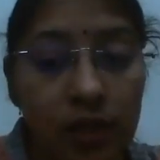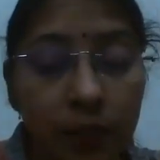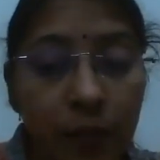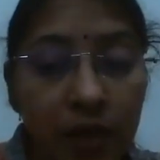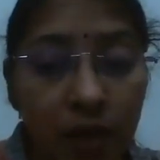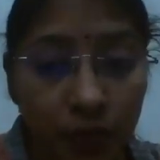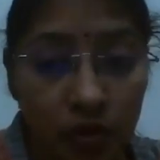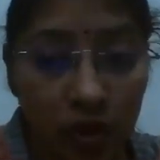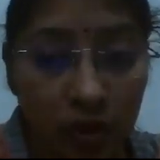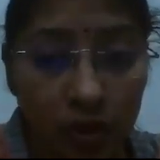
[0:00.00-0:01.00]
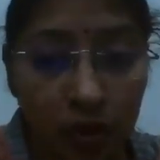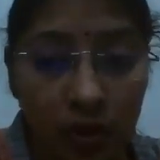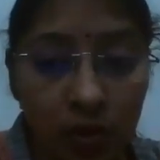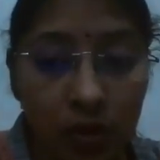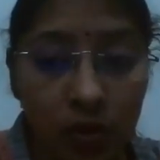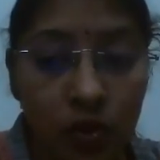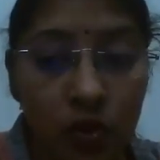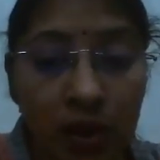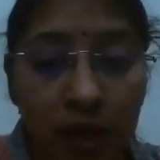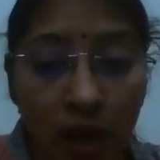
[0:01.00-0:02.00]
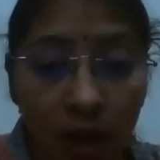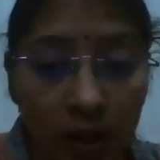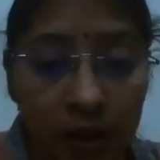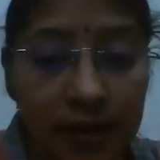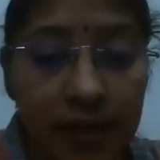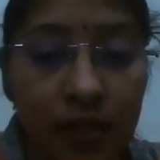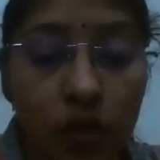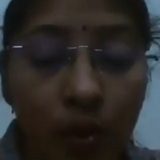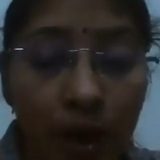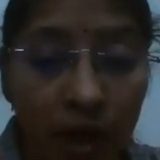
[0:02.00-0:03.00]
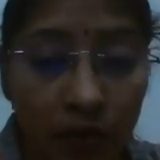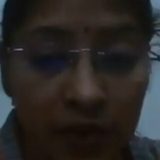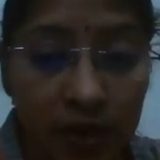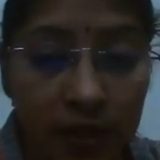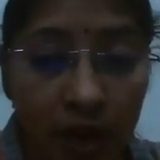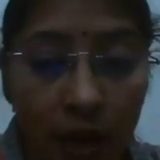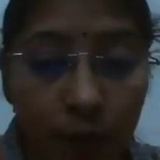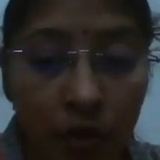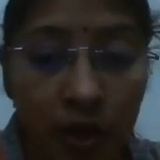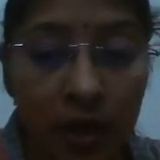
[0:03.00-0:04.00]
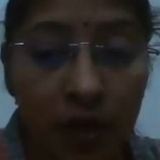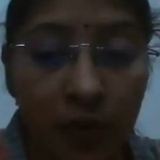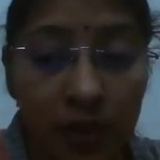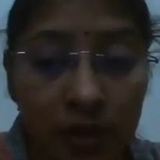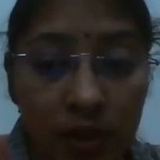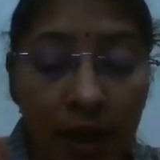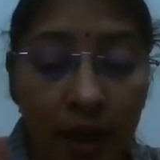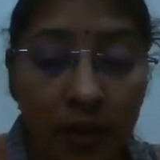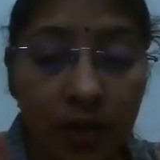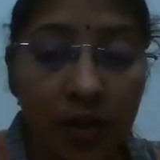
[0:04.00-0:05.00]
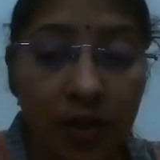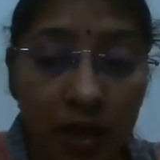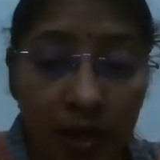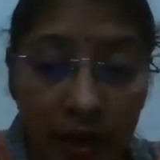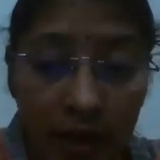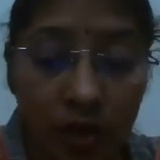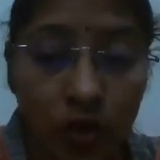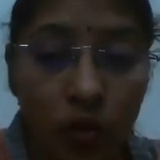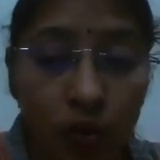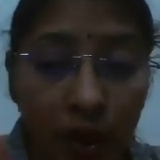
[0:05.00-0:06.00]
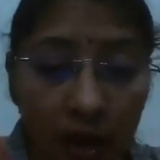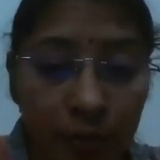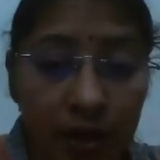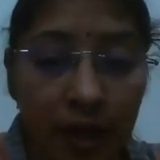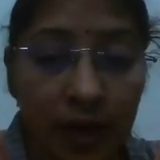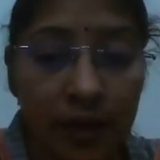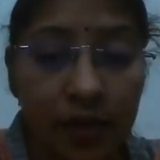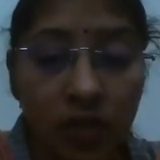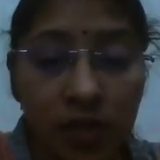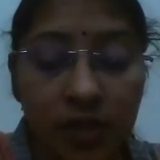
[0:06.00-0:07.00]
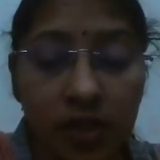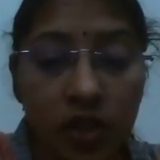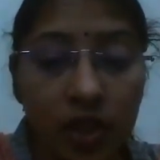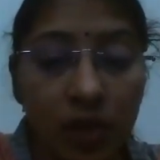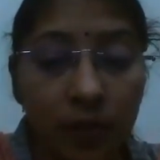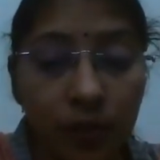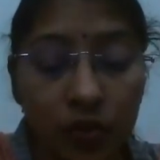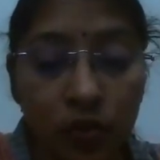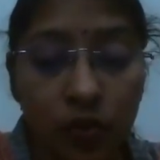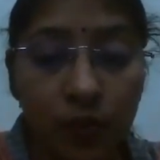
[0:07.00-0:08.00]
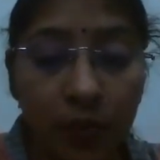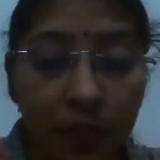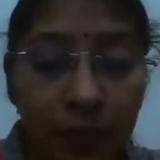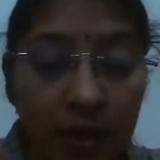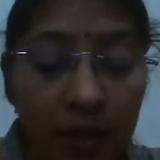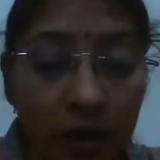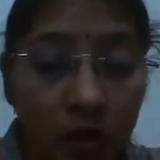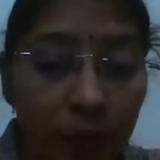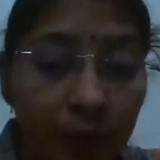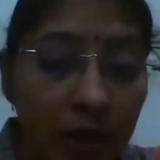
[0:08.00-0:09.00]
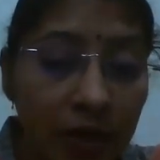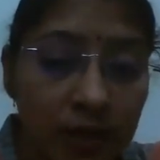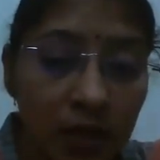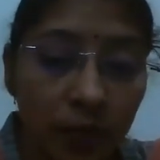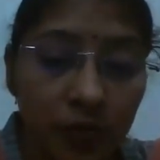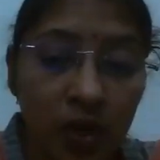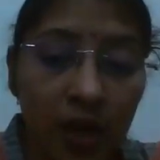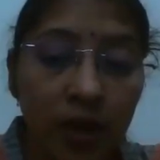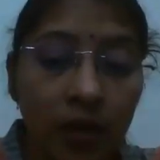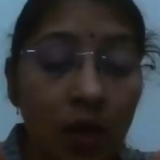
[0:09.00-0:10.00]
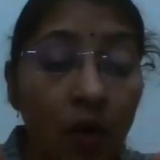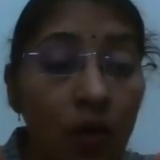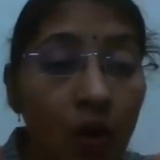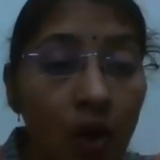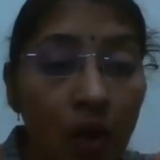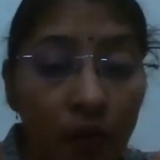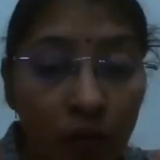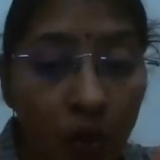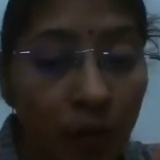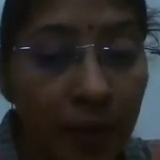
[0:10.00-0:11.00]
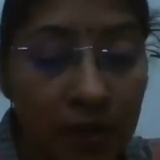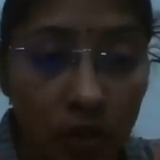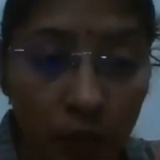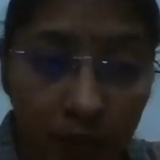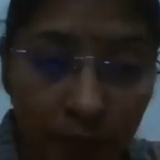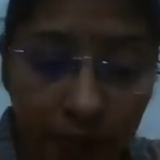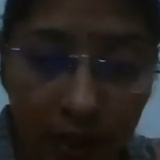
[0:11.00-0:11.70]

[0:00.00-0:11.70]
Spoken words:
Ischemic rupture usually occurs 6 to 8 weeks. The ampullary one at 8 to 12 weeks and interstitial rupture, ectopic pregnancy rupture at about 4 months of the